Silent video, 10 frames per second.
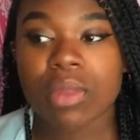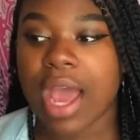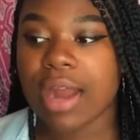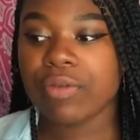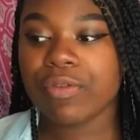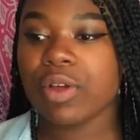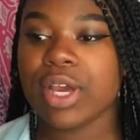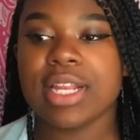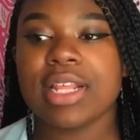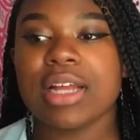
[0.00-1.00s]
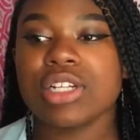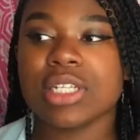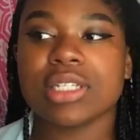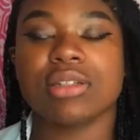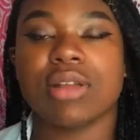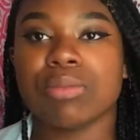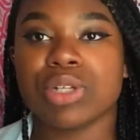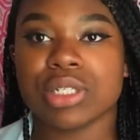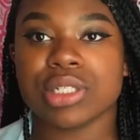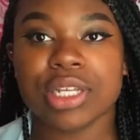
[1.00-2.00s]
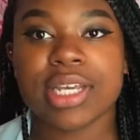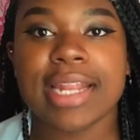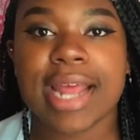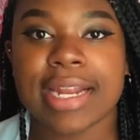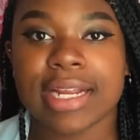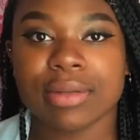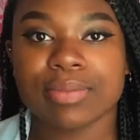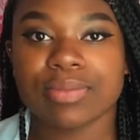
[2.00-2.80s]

I don't feel anything, I'm just looking at it.